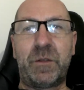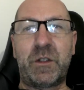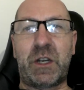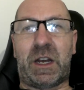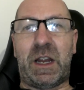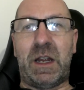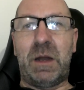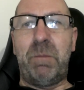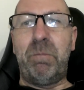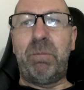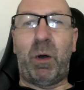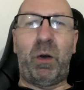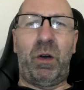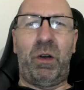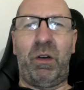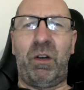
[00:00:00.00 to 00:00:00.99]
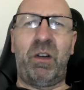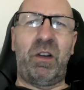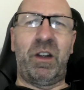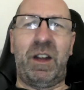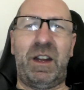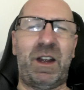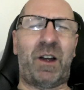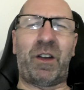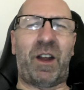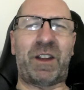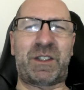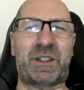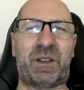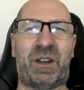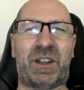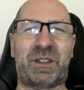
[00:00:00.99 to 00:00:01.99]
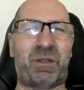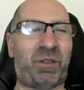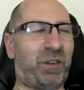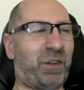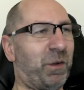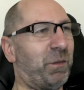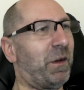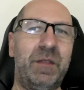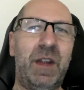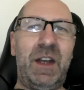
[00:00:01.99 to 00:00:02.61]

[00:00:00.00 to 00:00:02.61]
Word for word: Chicken Boy. Oh no, that's, that's the wrong thing.